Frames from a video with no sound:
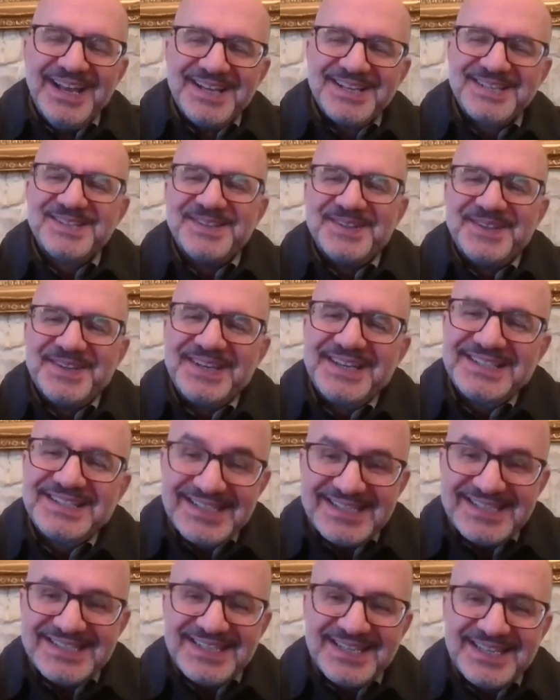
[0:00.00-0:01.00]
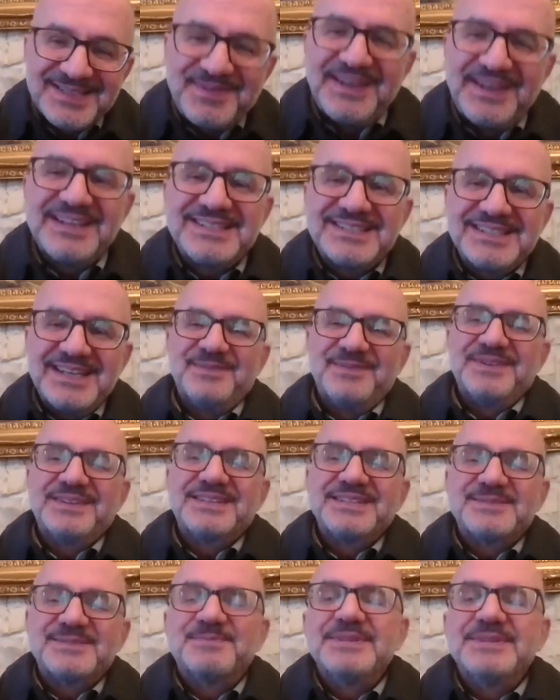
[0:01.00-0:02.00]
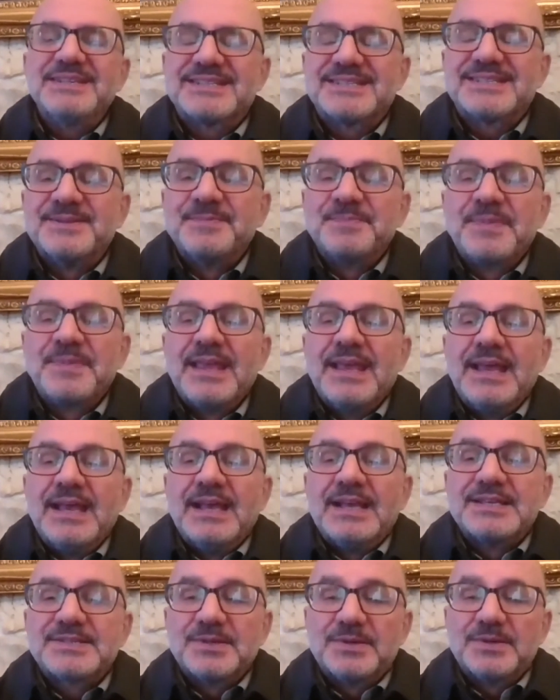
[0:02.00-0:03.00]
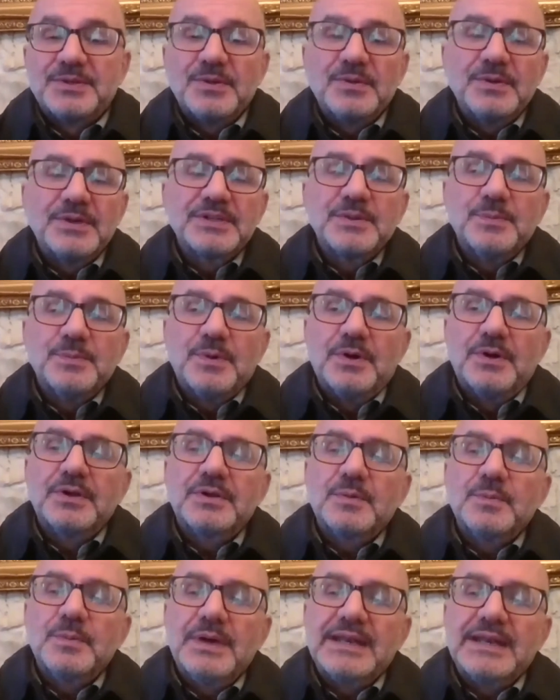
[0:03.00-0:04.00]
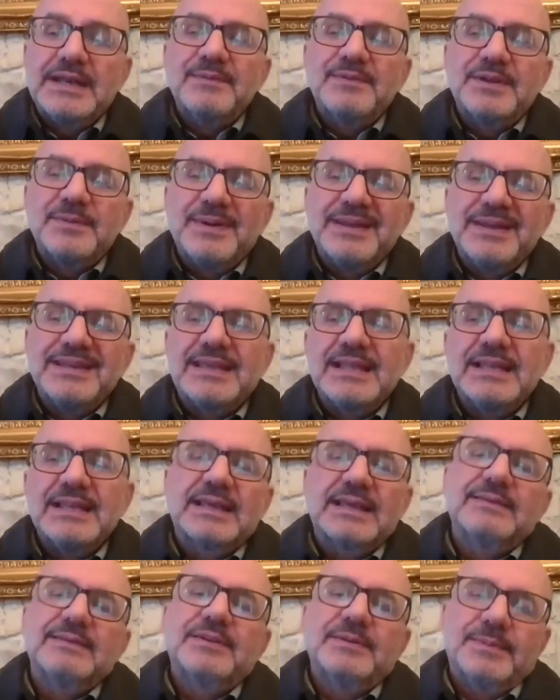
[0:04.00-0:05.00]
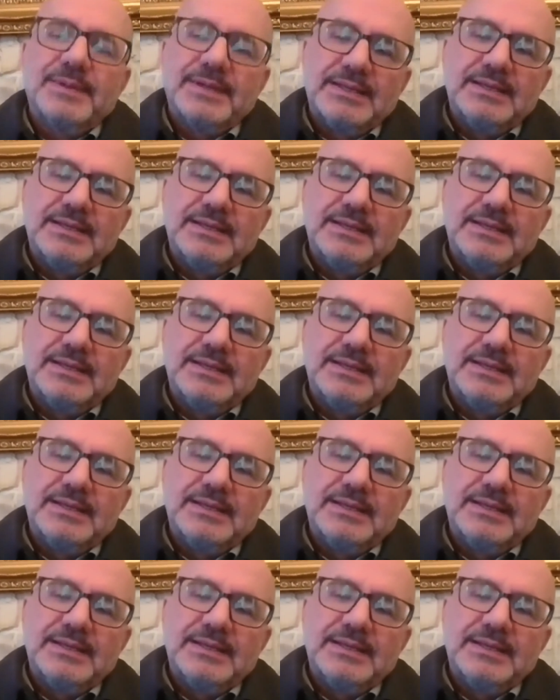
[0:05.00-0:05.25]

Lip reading: So existence by itself, it is peace. So during the war, where everybody killing everybody,